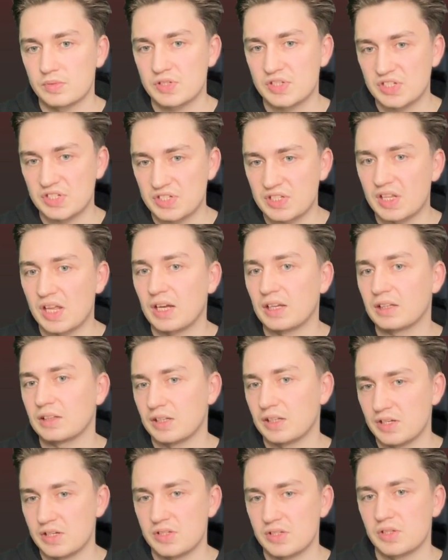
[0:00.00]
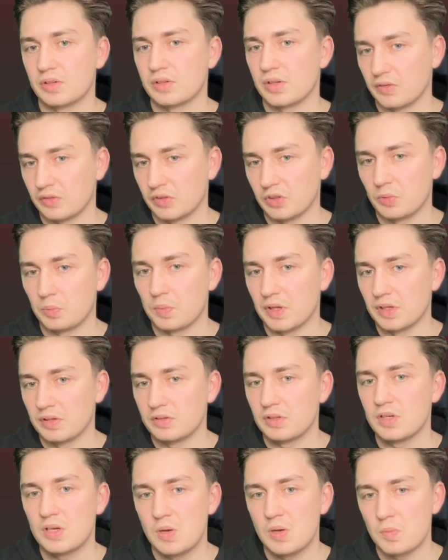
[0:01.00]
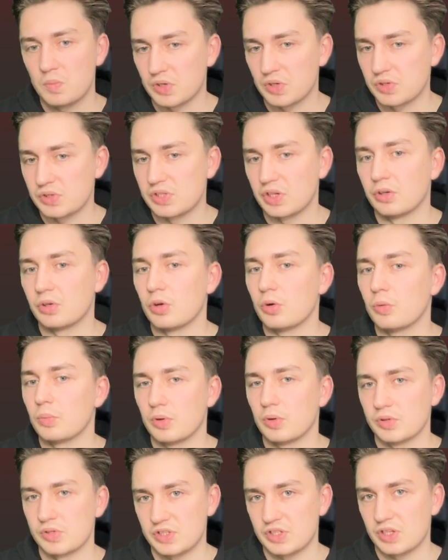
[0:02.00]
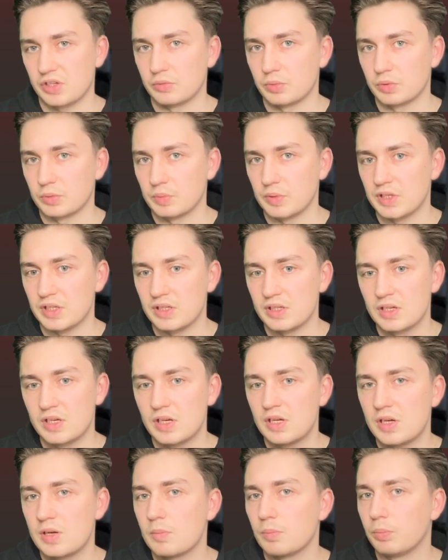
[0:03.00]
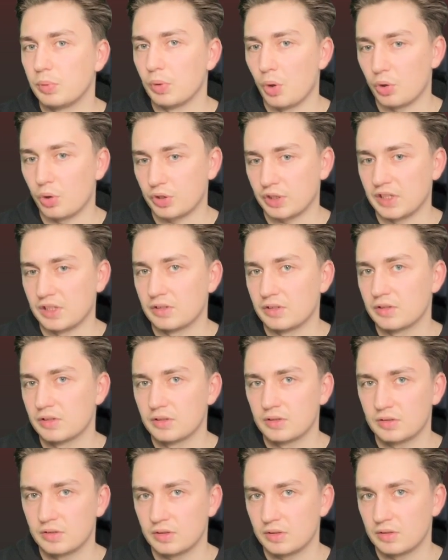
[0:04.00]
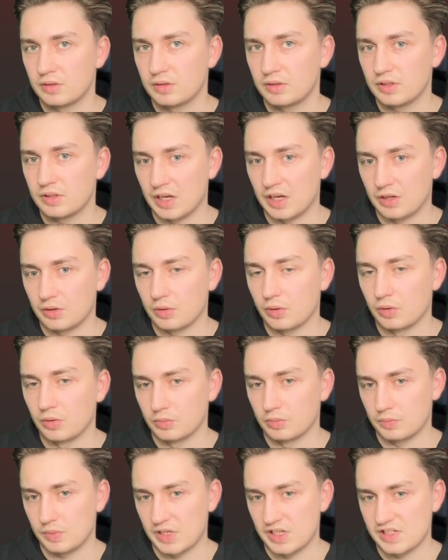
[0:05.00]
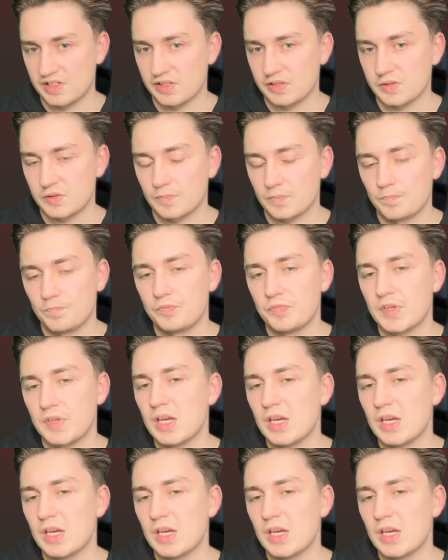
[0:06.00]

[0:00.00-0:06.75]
slightly easier development because there are no pawns that would be blocking their own pieces.